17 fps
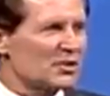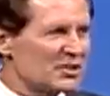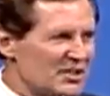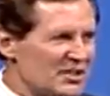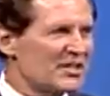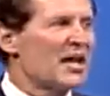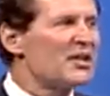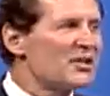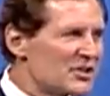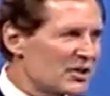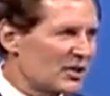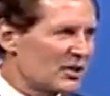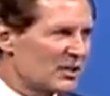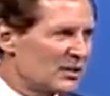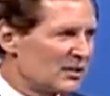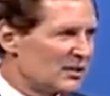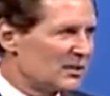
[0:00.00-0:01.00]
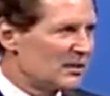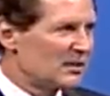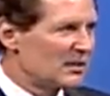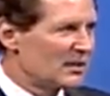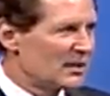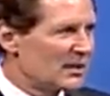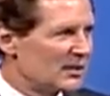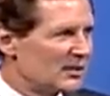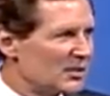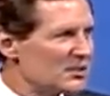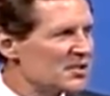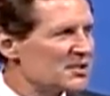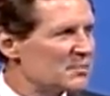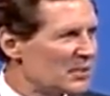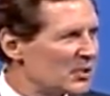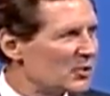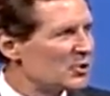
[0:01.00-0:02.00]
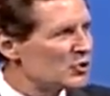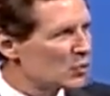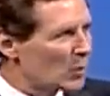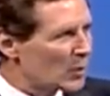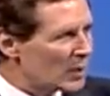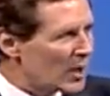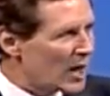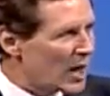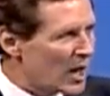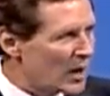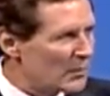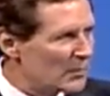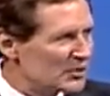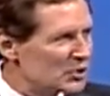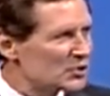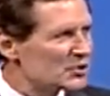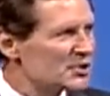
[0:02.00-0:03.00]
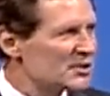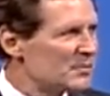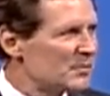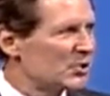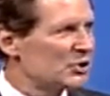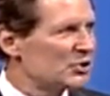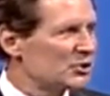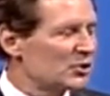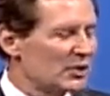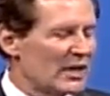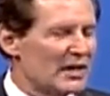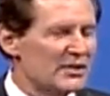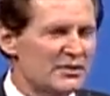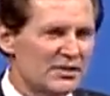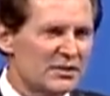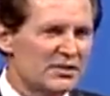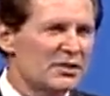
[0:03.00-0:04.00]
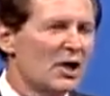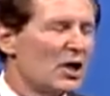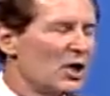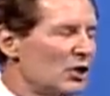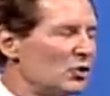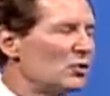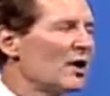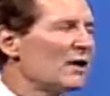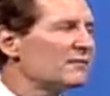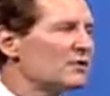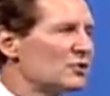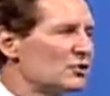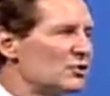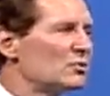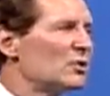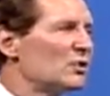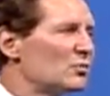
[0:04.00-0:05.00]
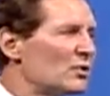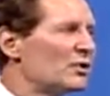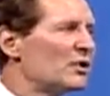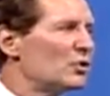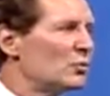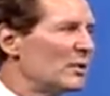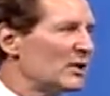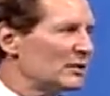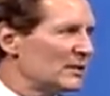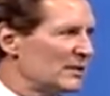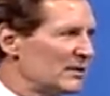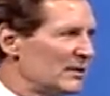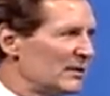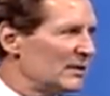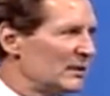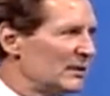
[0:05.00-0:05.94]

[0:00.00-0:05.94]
center, your spiritual hub, your spiritual essence, you have to do it with humility